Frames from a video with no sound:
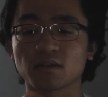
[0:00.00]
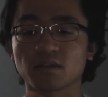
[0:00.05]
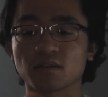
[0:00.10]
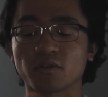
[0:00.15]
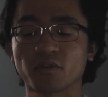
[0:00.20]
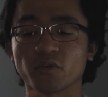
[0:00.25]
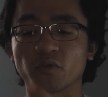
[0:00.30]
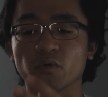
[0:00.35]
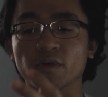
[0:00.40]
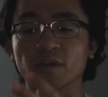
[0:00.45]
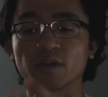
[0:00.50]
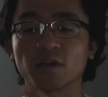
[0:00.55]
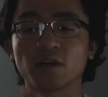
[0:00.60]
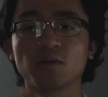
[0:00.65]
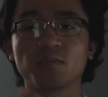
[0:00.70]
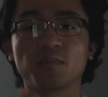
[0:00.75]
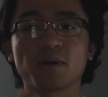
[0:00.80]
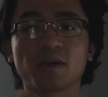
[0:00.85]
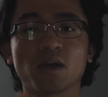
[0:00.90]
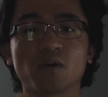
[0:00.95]
growing
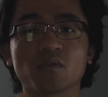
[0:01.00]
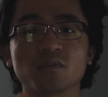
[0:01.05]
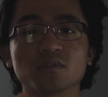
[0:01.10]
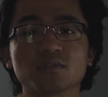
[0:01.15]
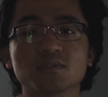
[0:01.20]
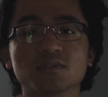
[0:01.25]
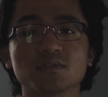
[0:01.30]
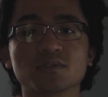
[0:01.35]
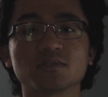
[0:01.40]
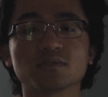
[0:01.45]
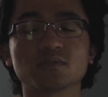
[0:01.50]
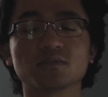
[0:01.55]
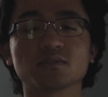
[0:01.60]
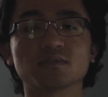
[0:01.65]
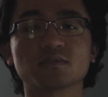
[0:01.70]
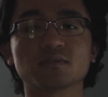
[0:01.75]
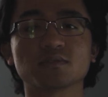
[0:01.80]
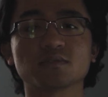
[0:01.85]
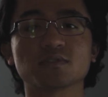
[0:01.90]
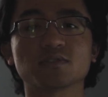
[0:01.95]
up, I always
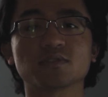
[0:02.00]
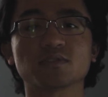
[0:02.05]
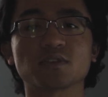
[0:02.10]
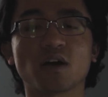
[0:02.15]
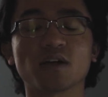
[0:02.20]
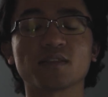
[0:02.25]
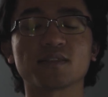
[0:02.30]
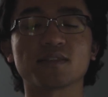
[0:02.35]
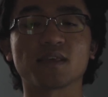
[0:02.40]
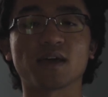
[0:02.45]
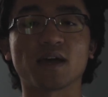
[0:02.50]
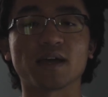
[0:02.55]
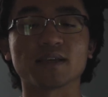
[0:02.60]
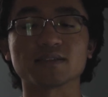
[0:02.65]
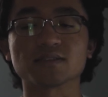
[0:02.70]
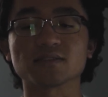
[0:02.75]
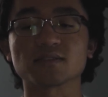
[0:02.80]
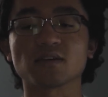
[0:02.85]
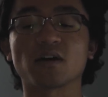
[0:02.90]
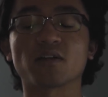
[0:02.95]
sought
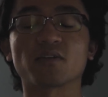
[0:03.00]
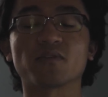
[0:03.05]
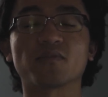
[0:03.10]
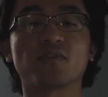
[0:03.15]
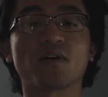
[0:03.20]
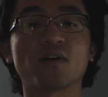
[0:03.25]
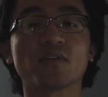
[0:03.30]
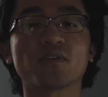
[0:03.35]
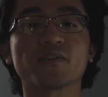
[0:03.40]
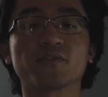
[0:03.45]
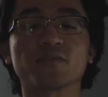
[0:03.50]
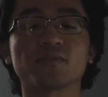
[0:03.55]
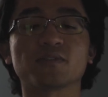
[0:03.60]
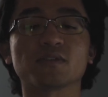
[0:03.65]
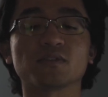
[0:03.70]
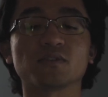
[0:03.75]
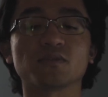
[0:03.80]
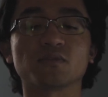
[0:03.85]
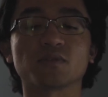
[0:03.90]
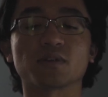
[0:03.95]
a father
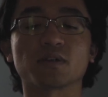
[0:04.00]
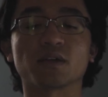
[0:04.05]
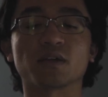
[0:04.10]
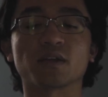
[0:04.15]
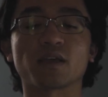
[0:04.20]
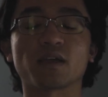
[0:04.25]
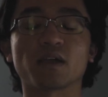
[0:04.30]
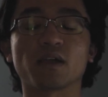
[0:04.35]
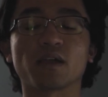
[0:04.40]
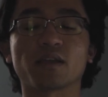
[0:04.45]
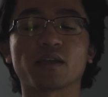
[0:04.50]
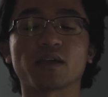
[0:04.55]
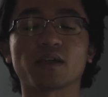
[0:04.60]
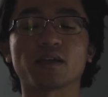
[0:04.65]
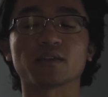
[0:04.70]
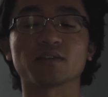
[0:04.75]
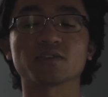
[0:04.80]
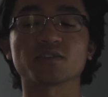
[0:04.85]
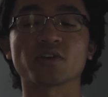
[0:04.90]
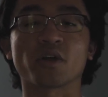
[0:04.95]
figure, and
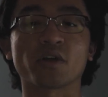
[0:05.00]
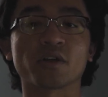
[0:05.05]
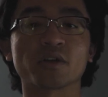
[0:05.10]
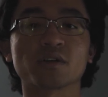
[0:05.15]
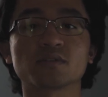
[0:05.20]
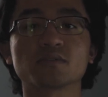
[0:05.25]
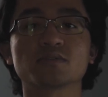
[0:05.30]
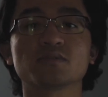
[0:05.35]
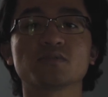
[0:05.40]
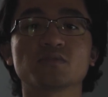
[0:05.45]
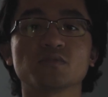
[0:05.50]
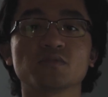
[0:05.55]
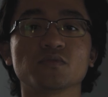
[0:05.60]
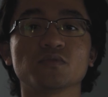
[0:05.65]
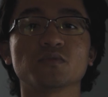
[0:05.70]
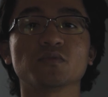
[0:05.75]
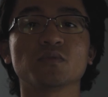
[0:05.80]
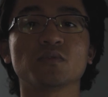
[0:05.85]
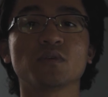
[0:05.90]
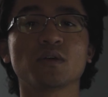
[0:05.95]
I turned
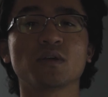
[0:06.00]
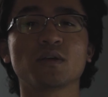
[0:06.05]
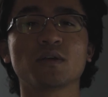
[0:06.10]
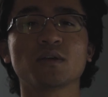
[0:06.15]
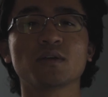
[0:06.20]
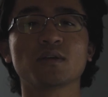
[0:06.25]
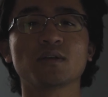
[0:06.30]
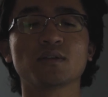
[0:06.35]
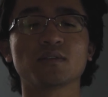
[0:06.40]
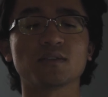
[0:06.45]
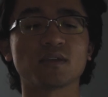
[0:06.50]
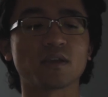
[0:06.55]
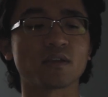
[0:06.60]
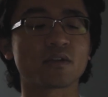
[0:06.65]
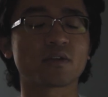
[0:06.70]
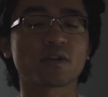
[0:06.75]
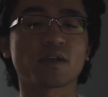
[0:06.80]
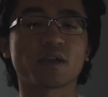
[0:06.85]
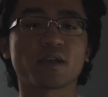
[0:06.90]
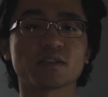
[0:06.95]
to the
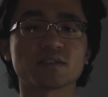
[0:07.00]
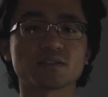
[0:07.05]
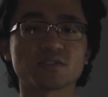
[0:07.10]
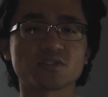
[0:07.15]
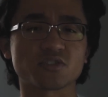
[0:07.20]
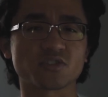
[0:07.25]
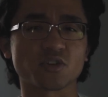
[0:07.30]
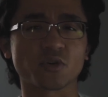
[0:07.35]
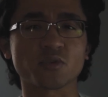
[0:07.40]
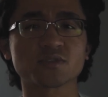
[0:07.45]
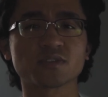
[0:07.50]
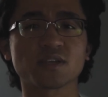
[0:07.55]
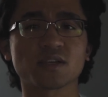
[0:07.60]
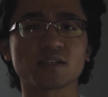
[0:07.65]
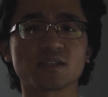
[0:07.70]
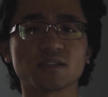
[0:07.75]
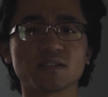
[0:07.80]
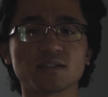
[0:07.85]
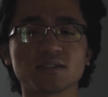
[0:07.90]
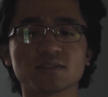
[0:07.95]
internet and to shows like
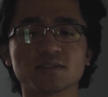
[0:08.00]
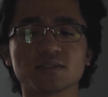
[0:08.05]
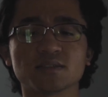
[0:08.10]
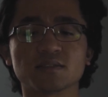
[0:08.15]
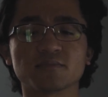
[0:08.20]
these,